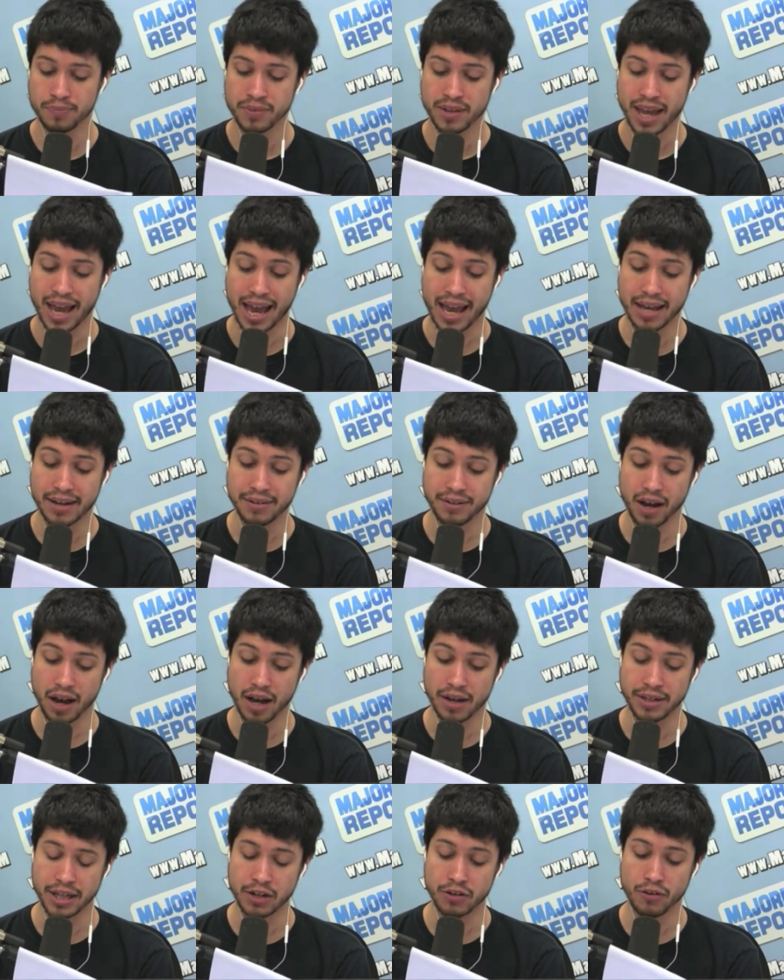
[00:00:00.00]
and
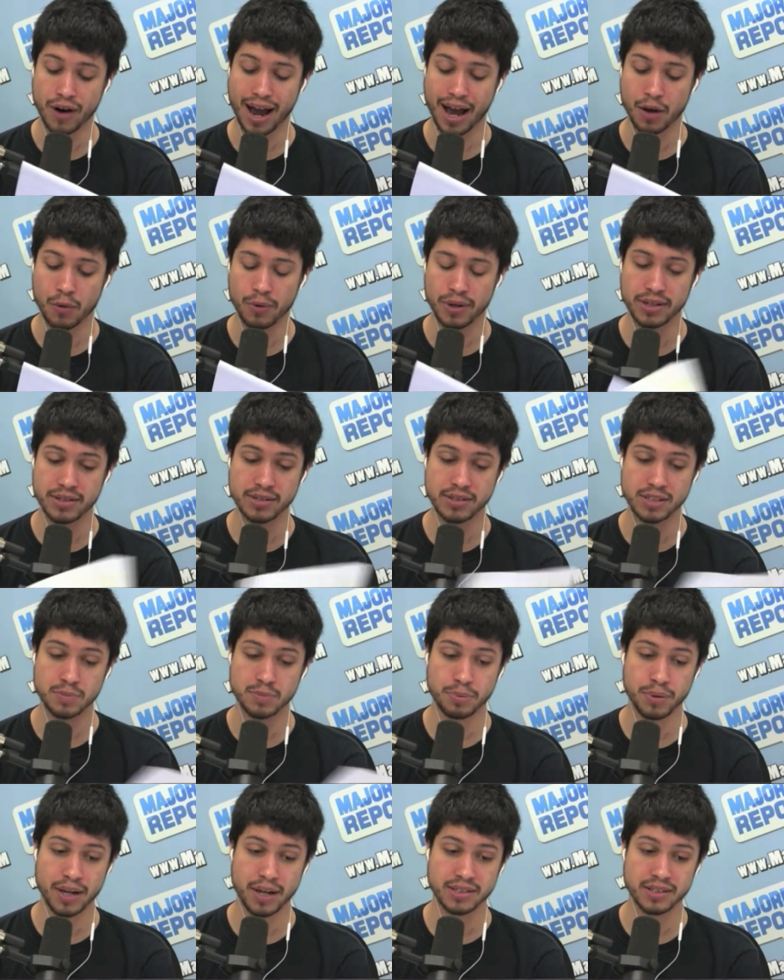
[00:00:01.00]

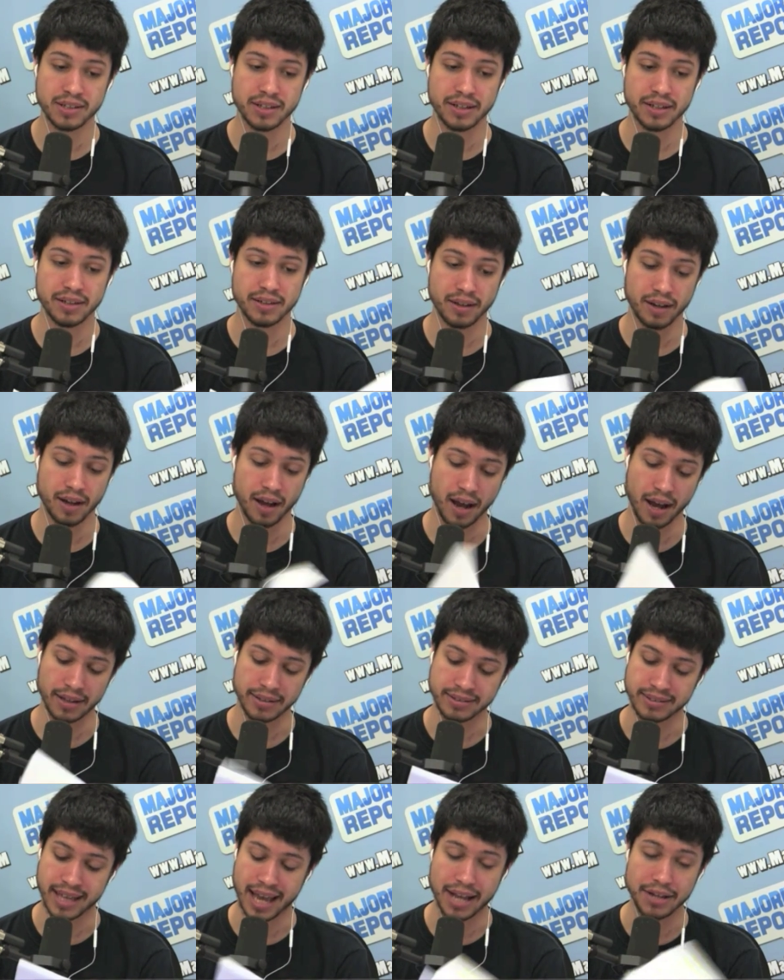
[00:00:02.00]
Nicaraguan's president,
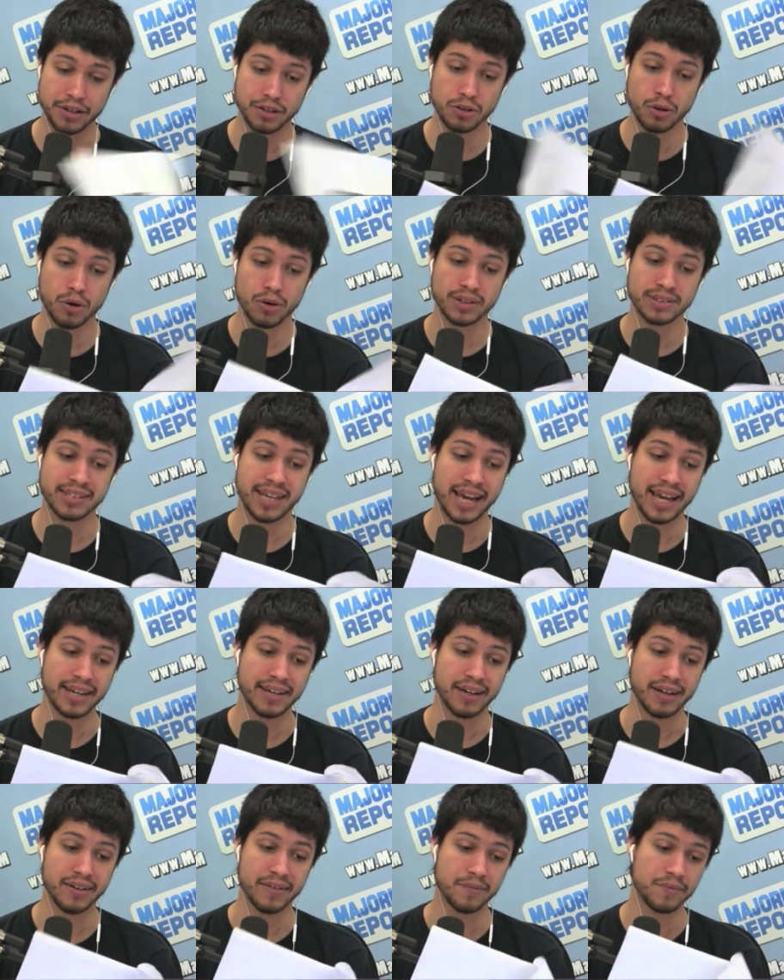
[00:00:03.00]
Daniel Ortega,